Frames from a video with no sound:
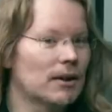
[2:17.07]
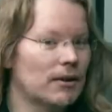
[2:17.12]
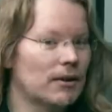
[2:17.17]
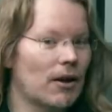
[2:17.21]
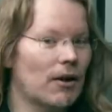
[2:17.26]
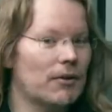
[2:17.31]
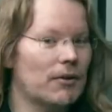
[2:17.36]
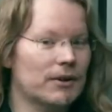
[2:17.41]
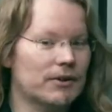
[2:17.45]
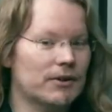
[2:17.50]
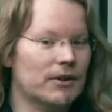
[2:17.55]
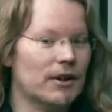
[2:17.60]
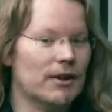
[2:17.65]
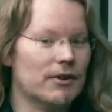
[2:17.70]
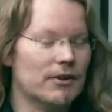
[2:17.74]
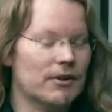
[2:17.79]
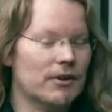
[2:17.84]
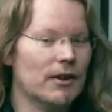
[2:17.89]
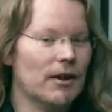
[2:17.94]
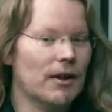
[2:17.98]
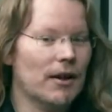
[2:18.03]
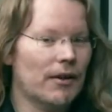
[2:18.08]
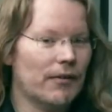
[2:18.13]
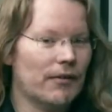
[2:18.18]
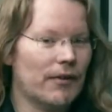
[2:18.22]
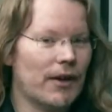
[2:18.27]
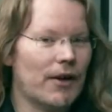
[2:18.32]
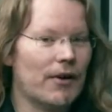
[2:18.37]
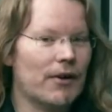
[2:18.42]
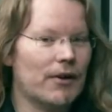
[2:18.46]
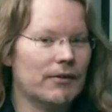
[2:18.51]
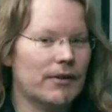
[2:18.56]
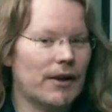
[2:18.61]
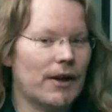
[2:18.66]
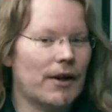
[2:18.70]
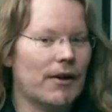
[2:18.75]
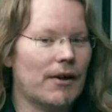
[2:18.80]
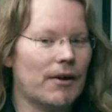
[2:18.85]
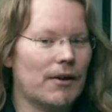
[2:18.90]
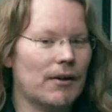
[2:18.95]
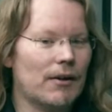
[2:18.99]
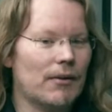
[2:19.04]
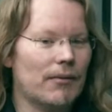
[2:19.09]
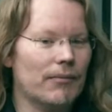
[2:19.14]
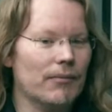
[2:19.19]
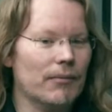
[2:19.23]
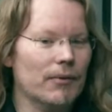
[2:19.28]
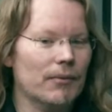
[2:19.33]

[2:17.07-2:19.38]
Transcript: No, it's their